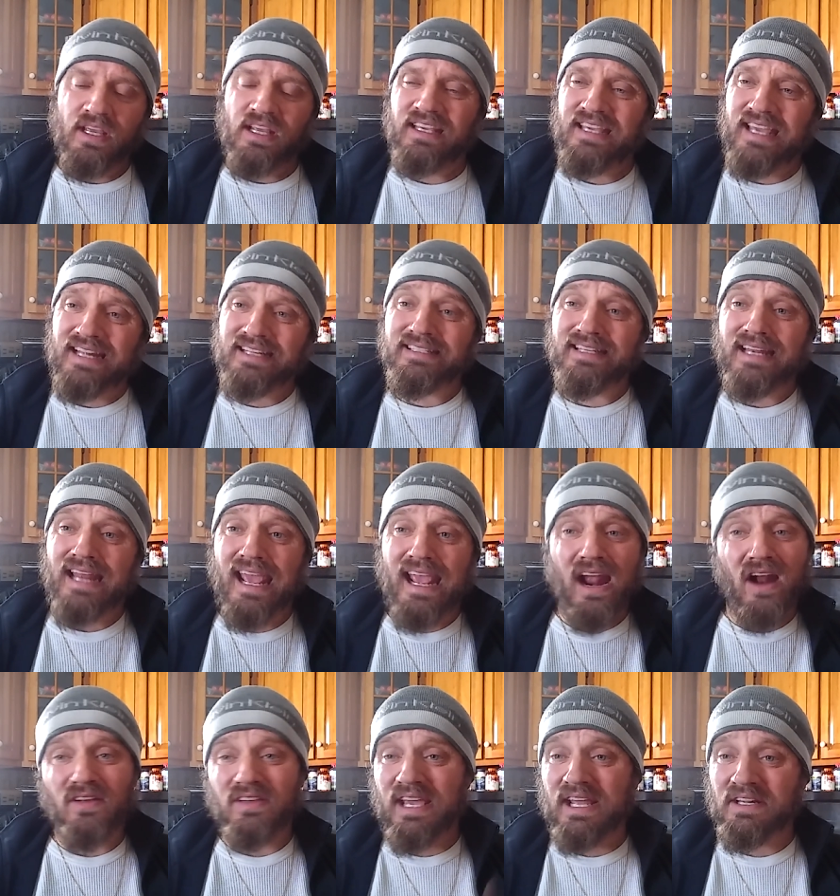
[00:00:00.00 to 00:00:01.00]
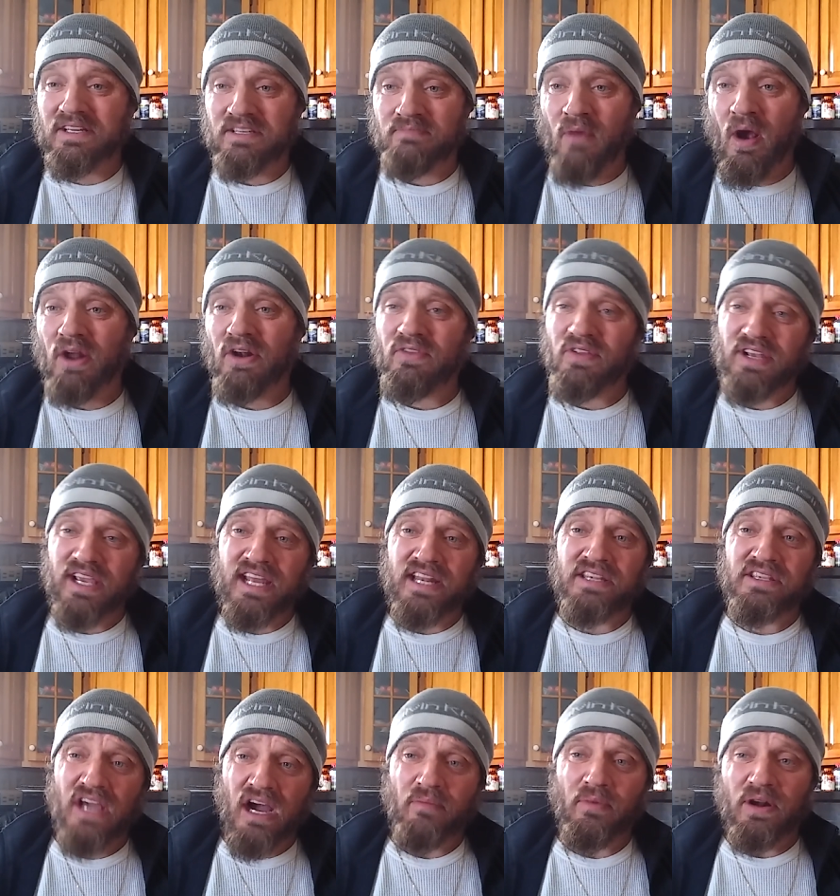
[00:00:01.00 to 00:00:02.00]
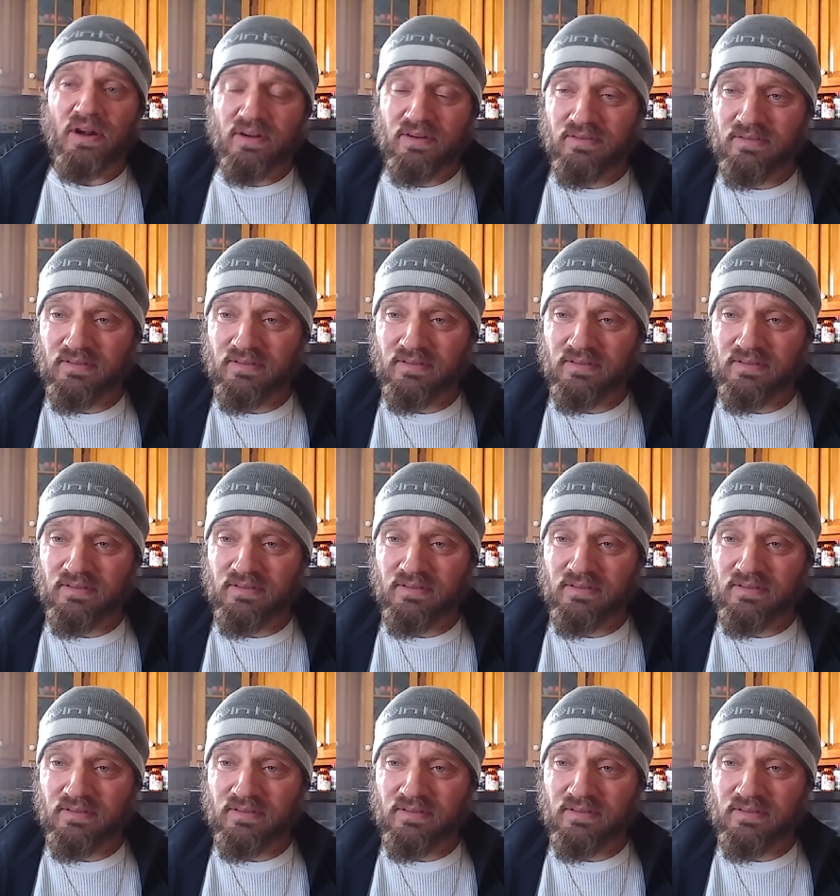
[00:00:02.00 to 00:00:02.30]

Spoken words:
Kids today aren't getting smarter, they're getting dumber.